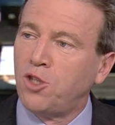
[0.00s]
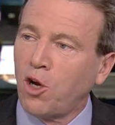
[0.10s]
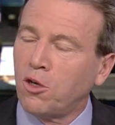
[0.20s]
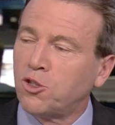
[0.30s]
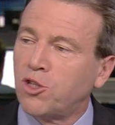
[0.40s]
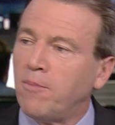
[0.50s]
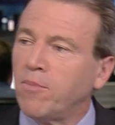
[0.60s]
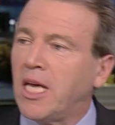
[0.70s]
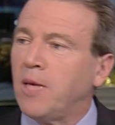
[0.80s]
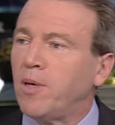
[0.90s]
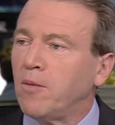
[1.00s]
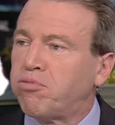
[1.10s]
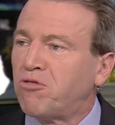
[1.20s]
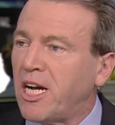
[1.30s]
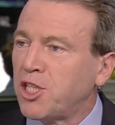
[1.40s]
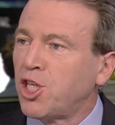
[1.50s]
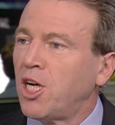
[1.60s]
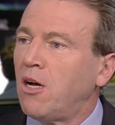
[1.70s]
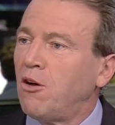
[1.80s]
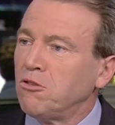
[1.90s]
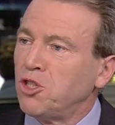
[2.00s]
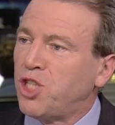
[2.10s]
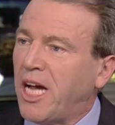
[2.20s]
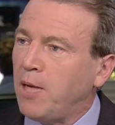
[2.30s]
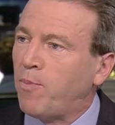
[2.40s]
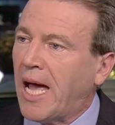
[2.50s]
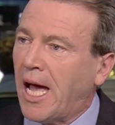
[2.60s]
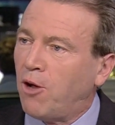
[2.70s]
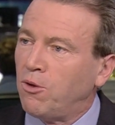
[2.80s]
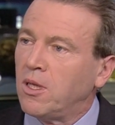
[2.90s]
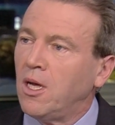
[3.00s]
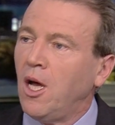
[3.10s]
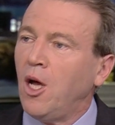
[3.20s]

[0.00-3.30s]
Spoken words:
Donald Trump keeping pressure on Jay Powell